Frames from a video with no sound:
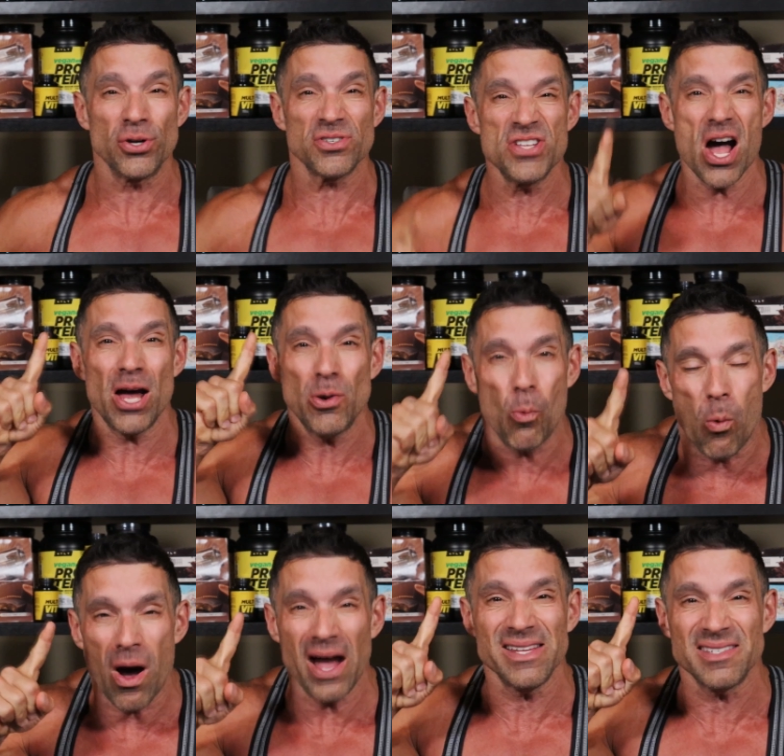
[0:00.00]
There's not
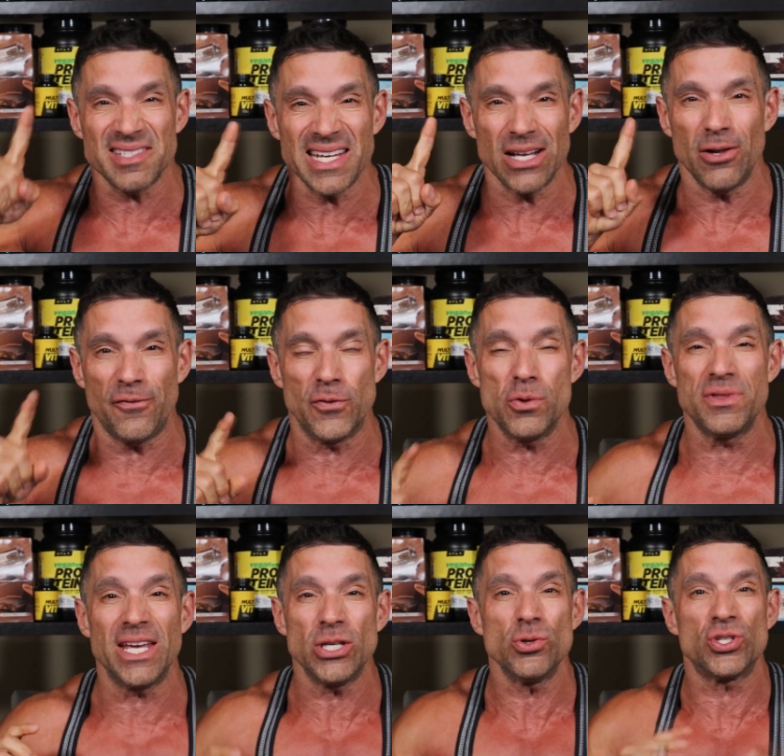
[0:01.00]
one single food
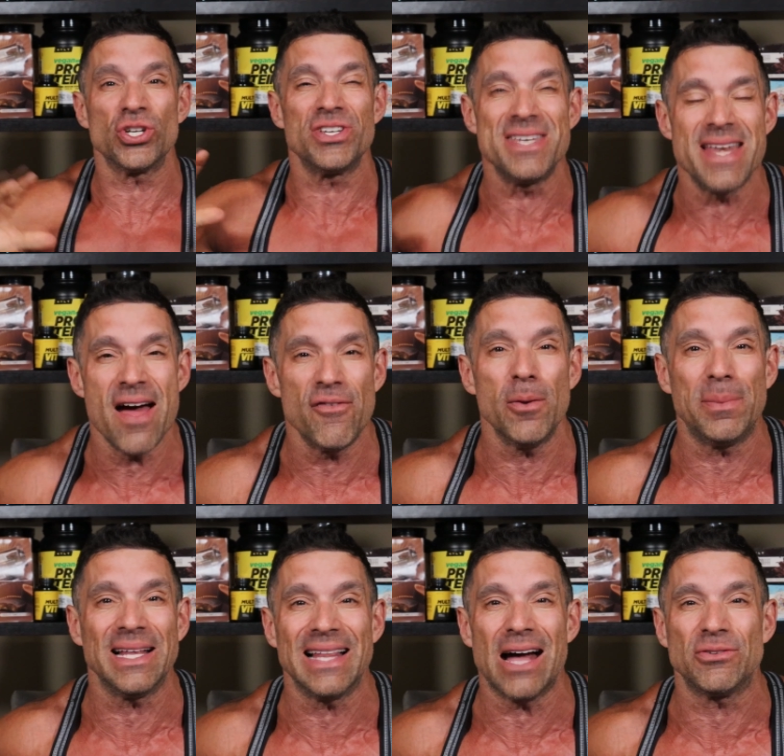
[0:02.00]
that you should never
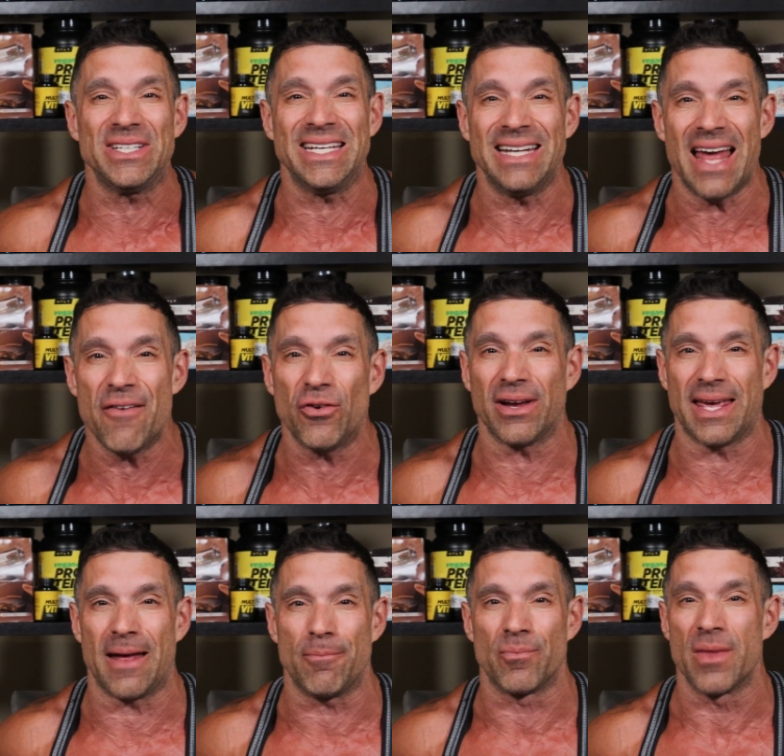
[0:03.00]
be allowed to eat ever
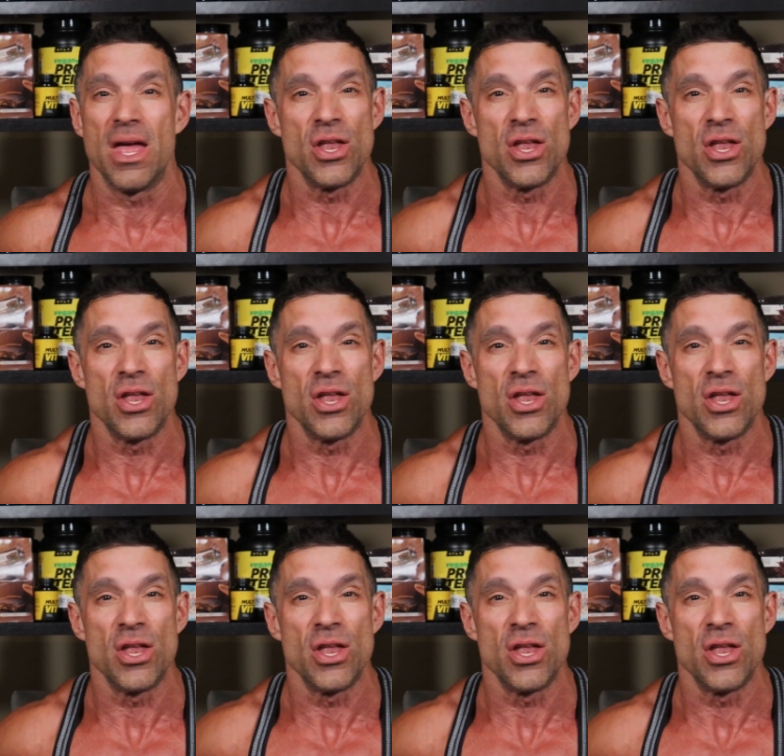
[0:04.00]
again.